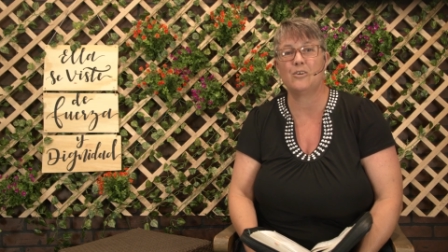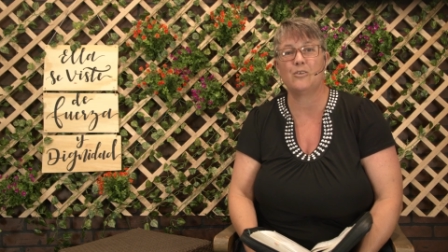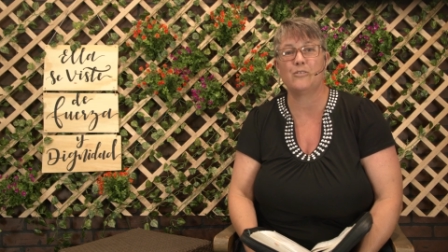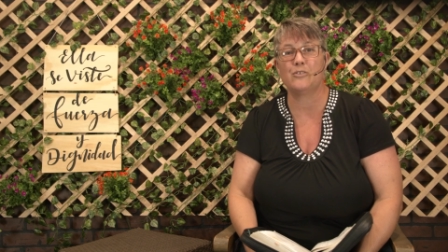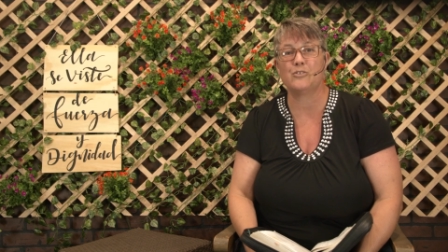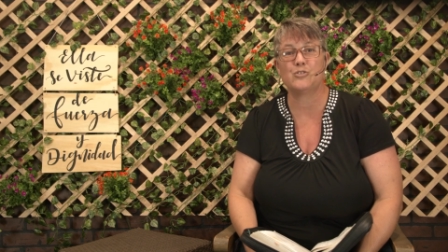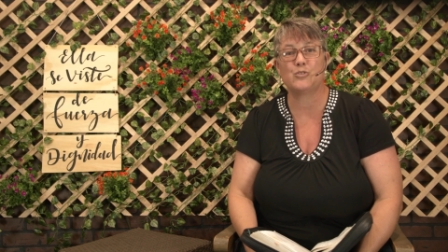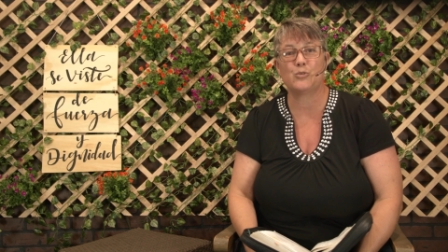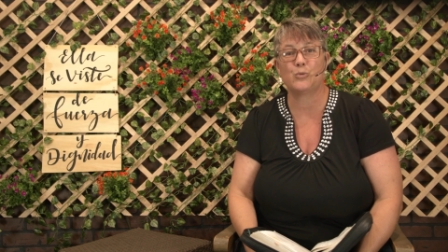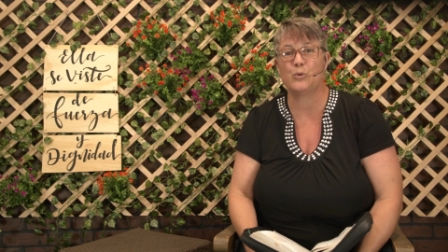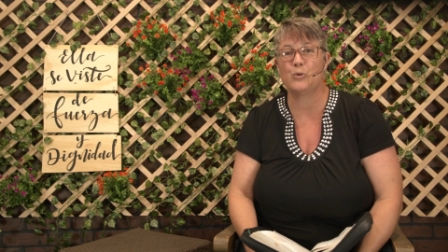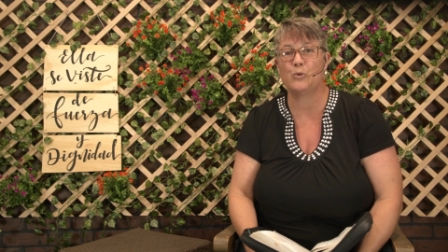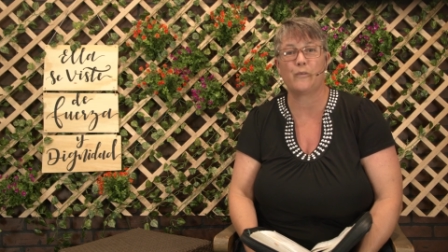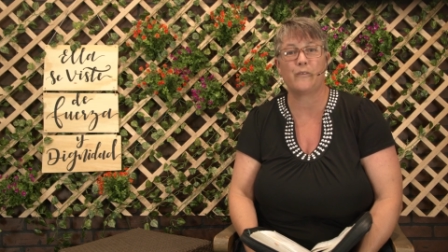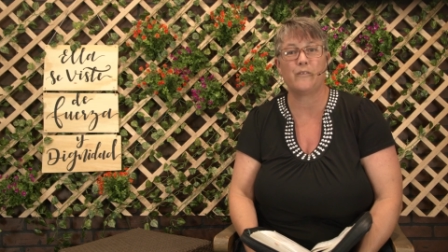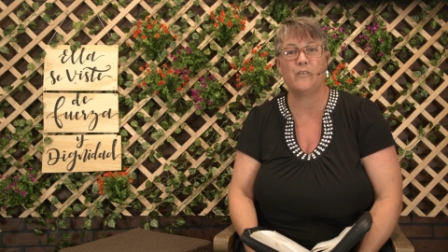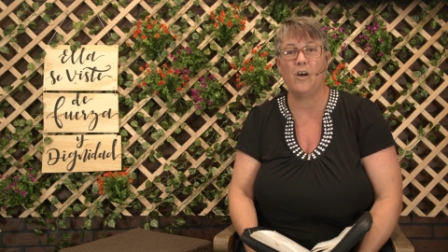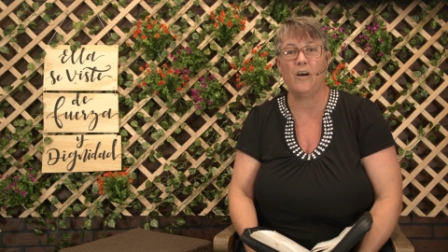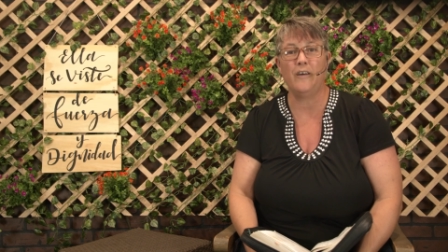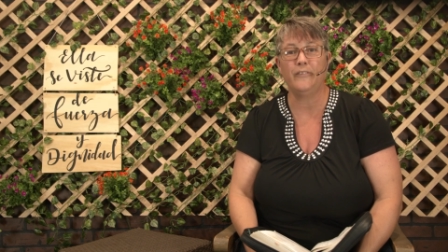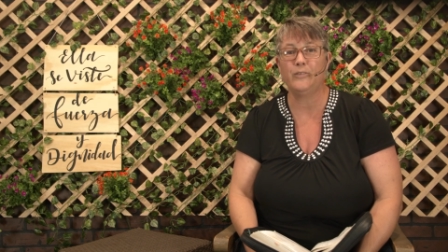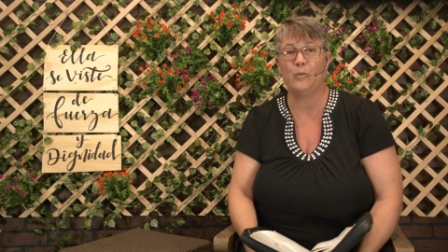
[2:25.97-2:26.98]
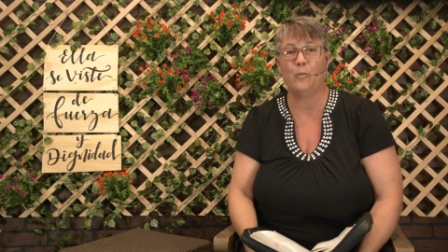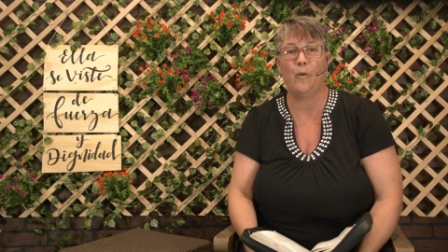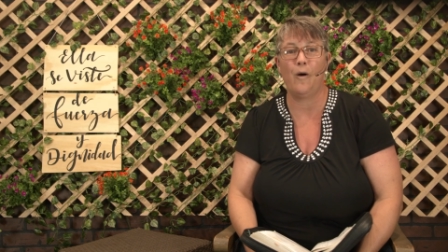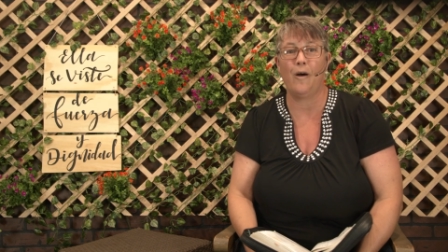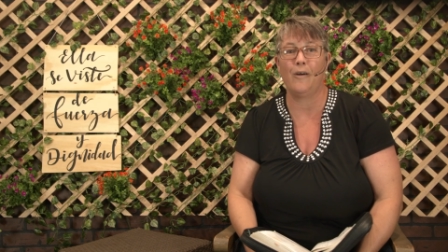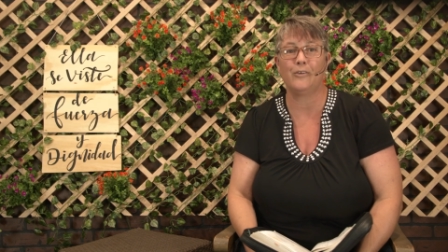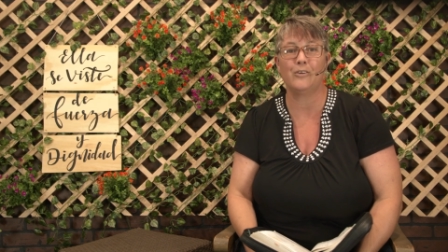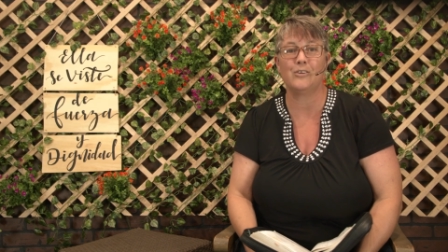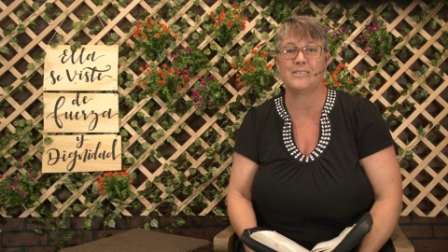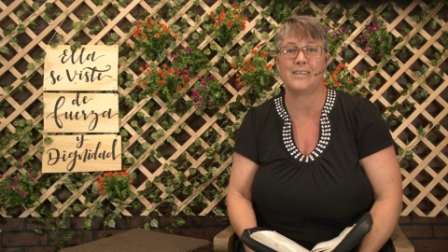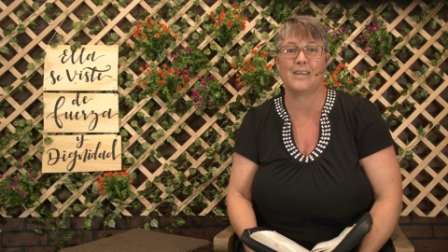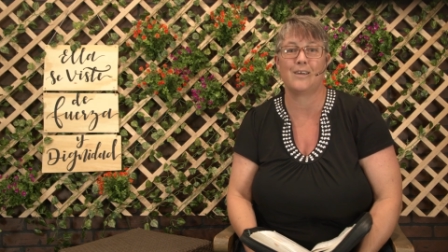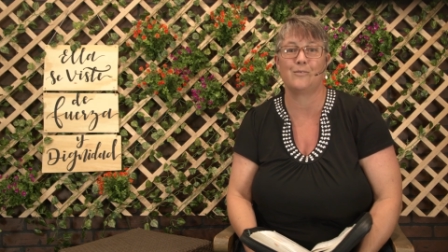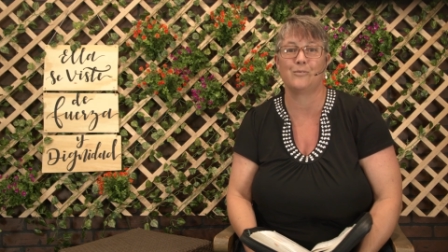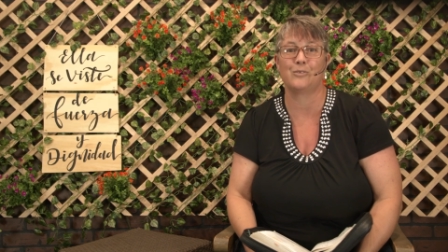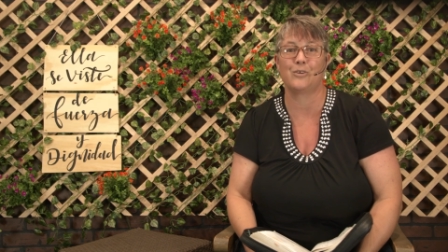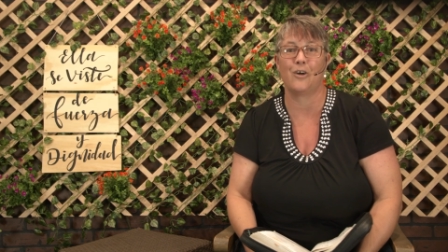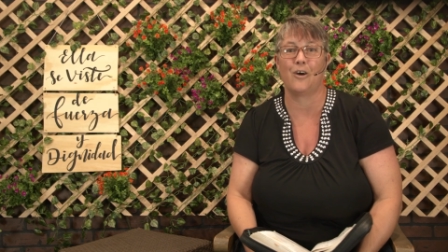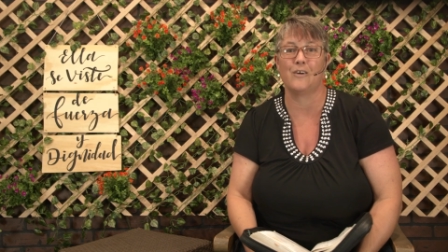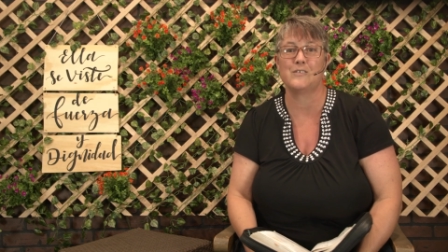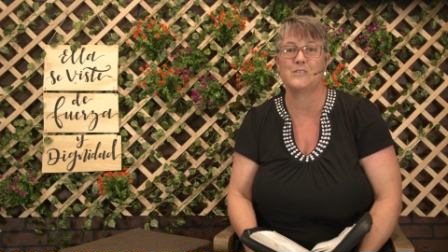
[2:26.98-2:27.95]
the truth, not the watered-down
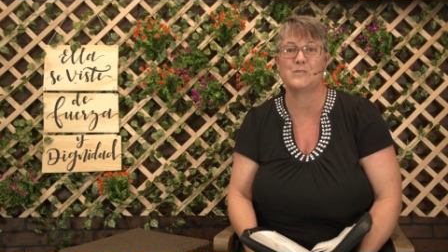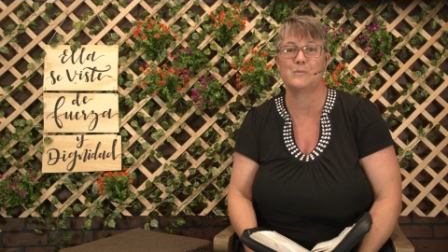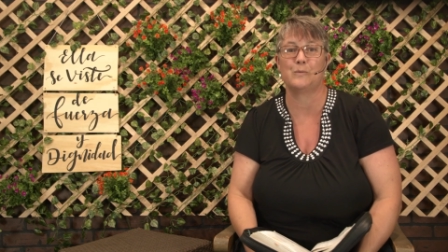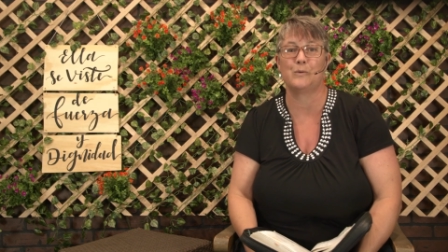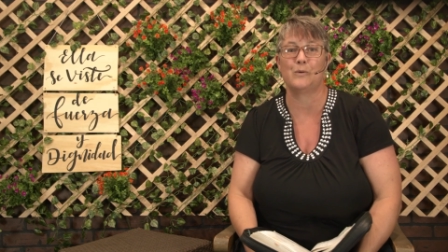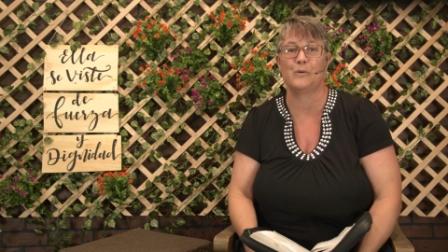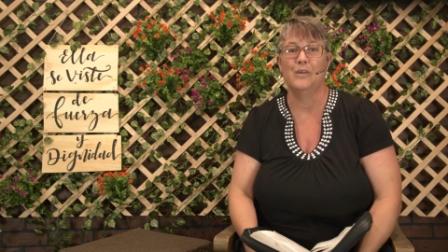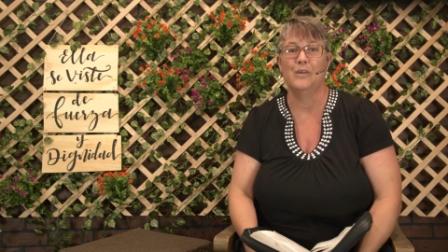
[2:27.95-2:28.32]
gospel,